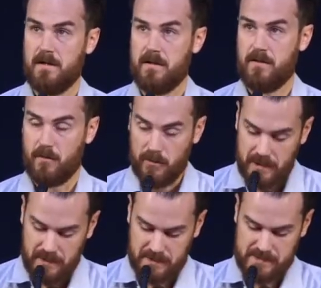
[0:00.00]

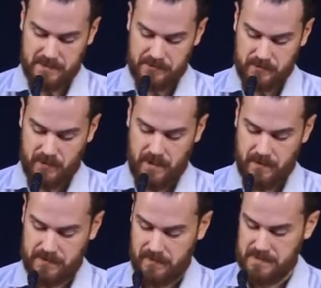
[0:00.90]
Three essential
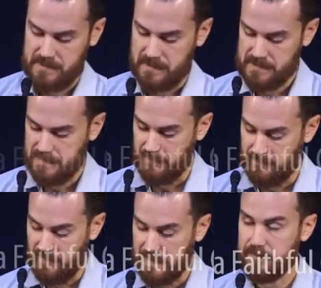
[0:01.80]
characteristics of a
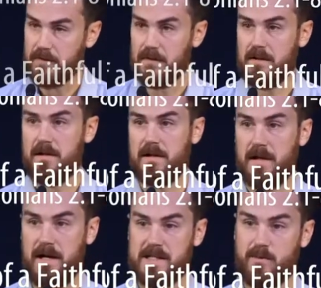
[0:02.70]
faithful
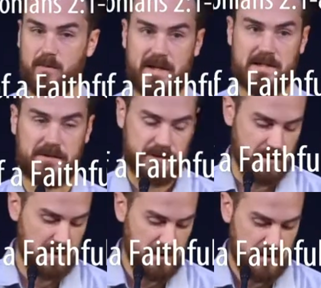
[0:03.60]
gospel
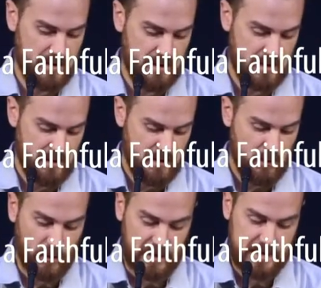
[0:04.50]
messenger.
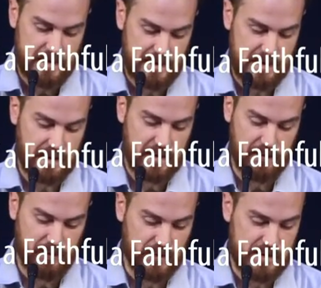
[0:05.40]
And we're going to see this again in
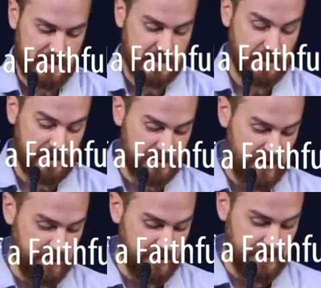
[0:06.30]
1 Thessalonians
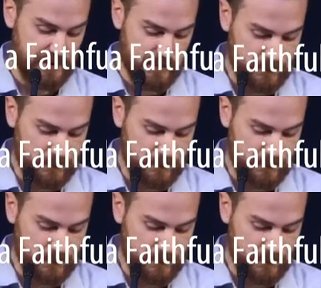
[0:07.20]
chapter 2.